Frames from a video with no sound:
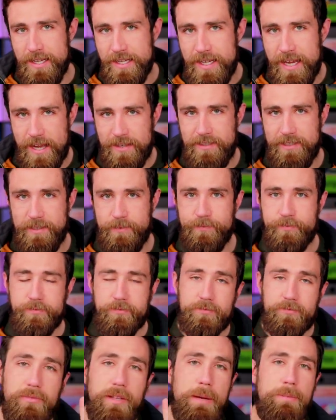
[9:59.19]
Yes.
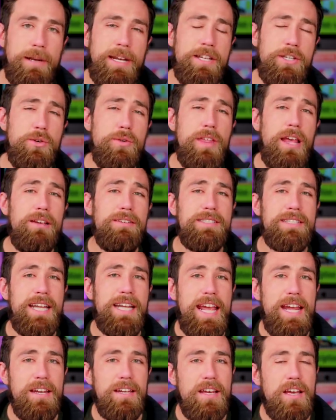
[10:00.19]
But in
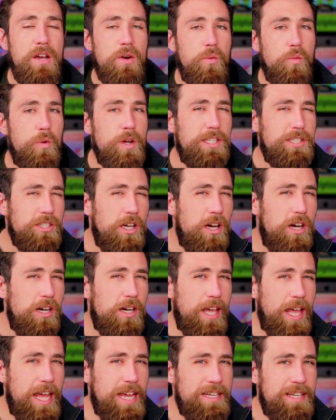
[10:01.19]
2008, we
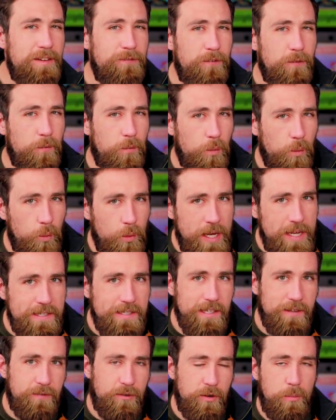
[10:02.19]
saw a different
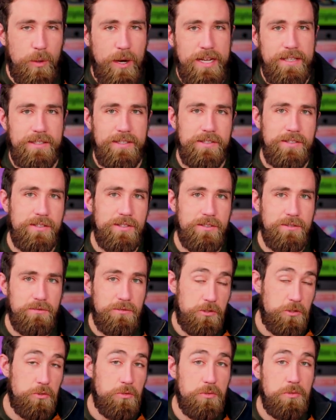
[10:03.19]
reason for prices
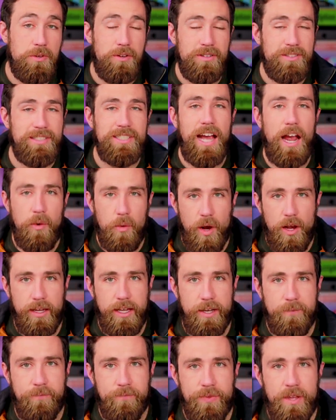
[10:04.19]
to
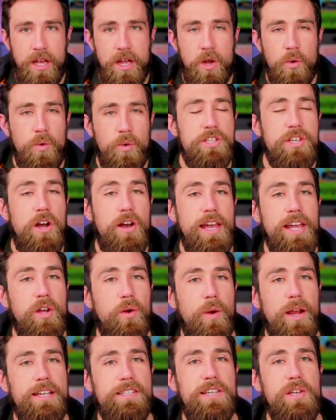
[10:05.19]
skyrocket. We saw a
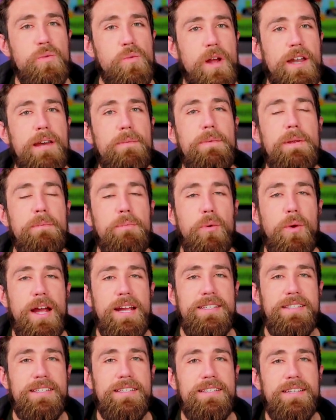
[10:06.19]
crazy run up in
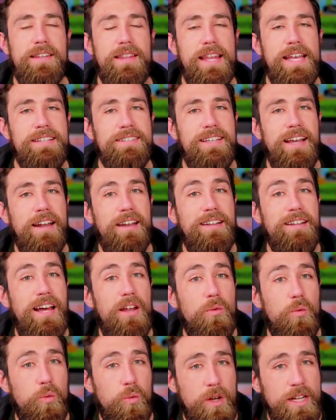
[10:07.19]
prices and things got a
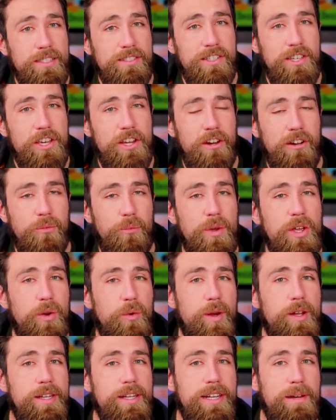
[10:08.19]
lot riskier, and we
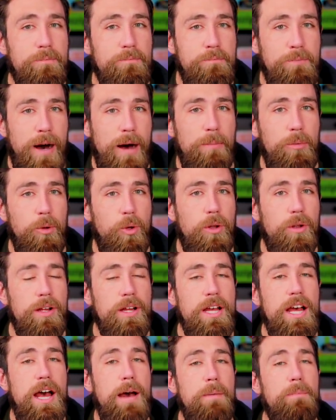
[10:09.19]
created a bubble
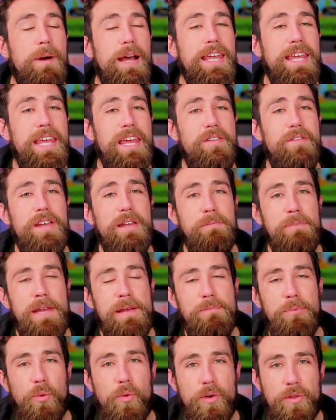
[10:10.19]
by giving
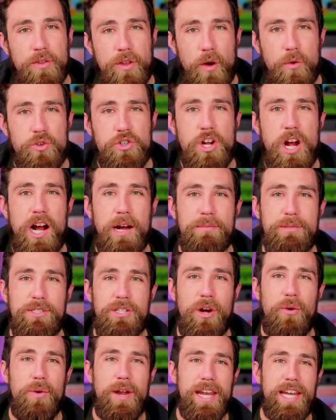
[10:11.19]
people with no jobs,
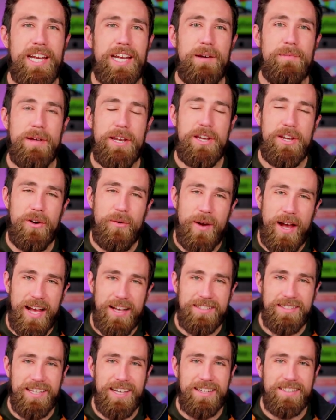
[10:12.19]
no income, and no
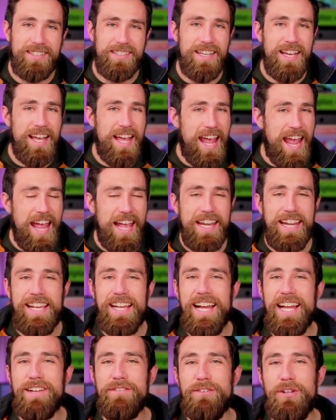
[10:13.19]
assets any
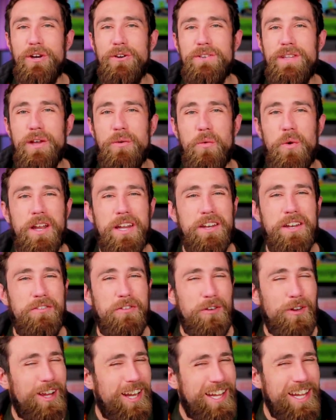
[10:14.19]
kind of loan they wanted
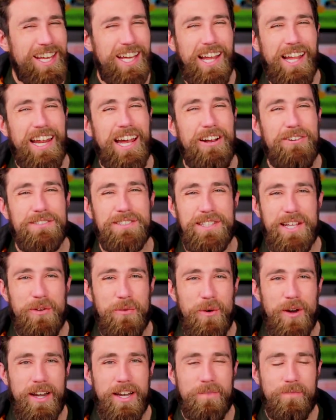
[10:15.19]
for any kind of house they
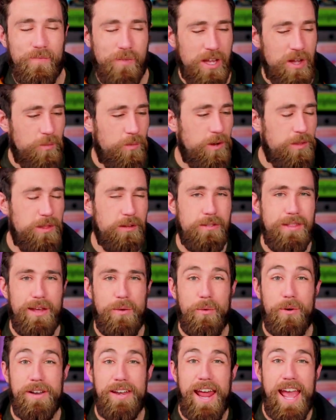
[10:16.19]
wanted, whether they
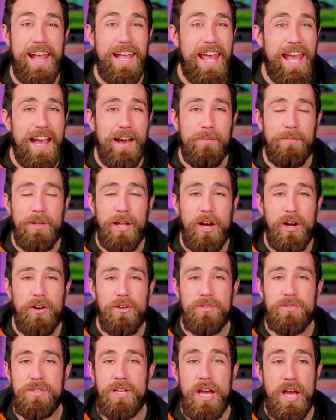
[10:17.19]
were NegAm
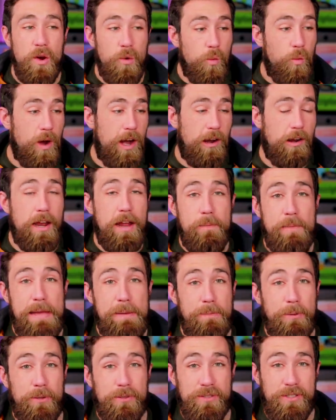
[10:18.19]
loans, where
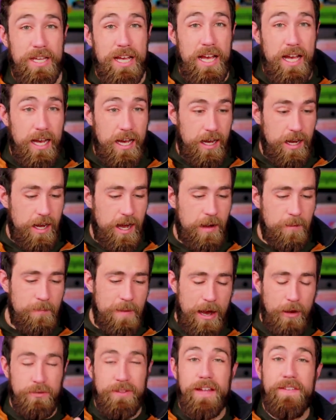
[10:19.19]
people's uh,
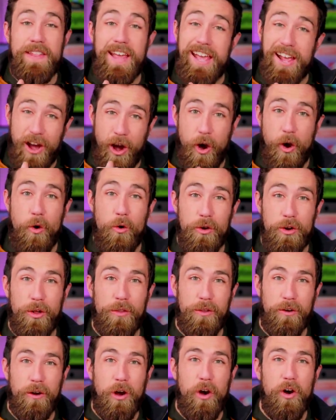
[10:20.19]
amount that they owed
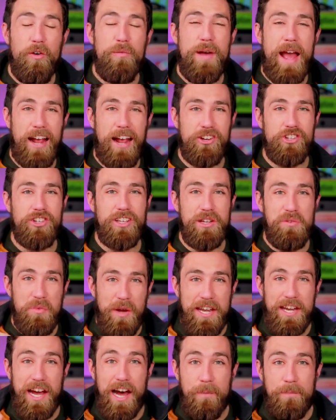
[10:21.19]
on their home actually
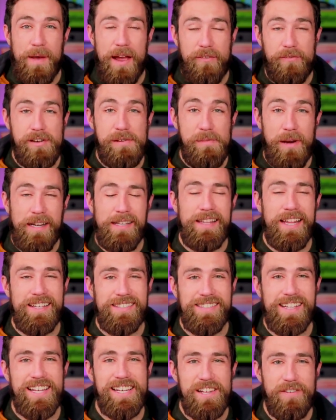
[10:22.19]
went up every month
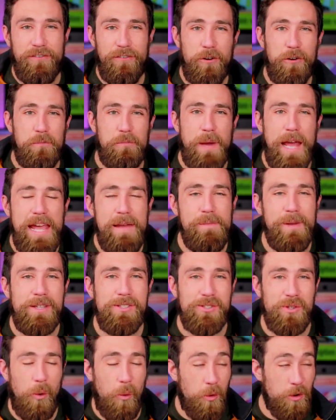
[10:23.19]
as they deferred
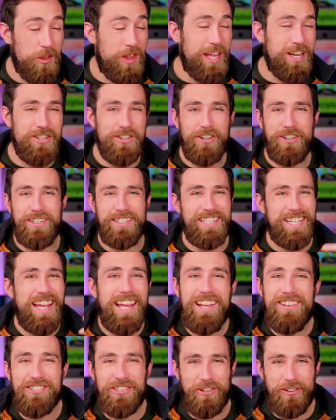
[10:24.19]
payments, or they took
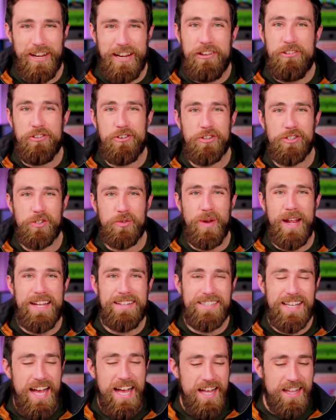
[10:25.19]
teaser interest
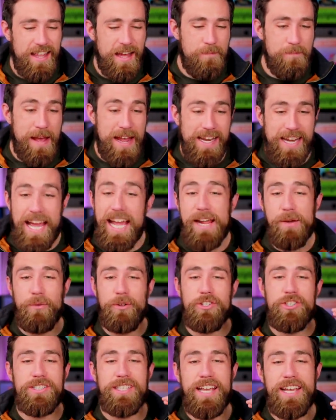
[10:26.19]
rates that meant, hey,
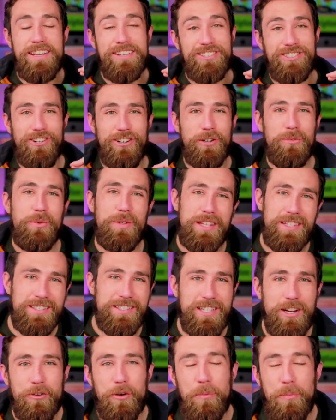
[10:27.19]
we'll just get you started with a
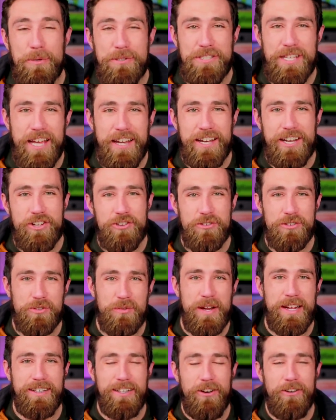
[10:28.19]
0%
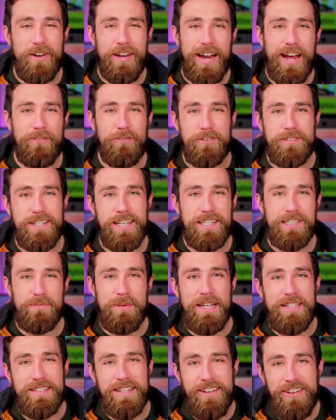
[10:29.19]
interest rate loan, and after six
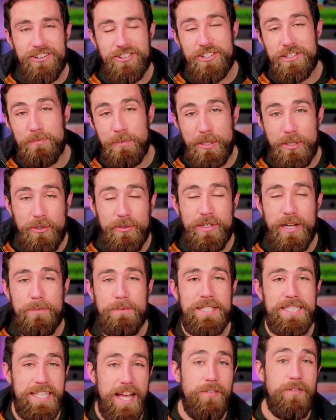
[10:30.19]
months, it'll just balloon
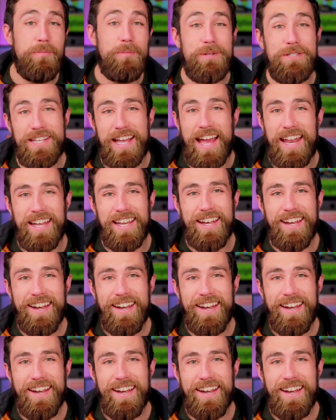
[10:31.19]
up to 7%.